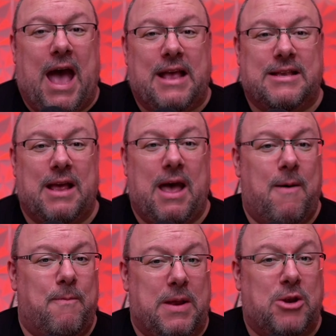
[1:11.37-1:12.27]
has
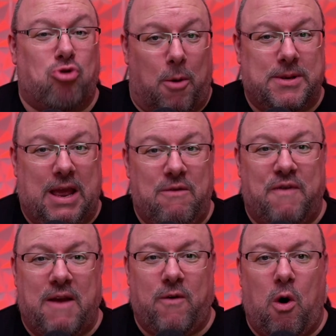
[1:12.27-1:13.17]
been dropped in
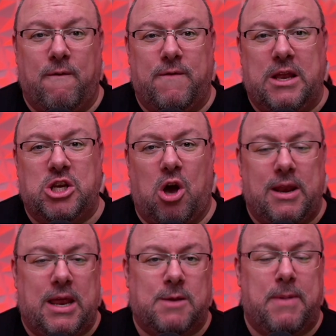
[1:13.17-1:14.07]
favor of the
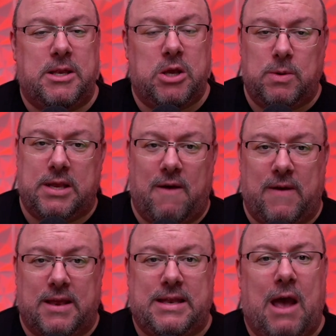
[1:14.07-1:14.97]
Chinese Baidu service.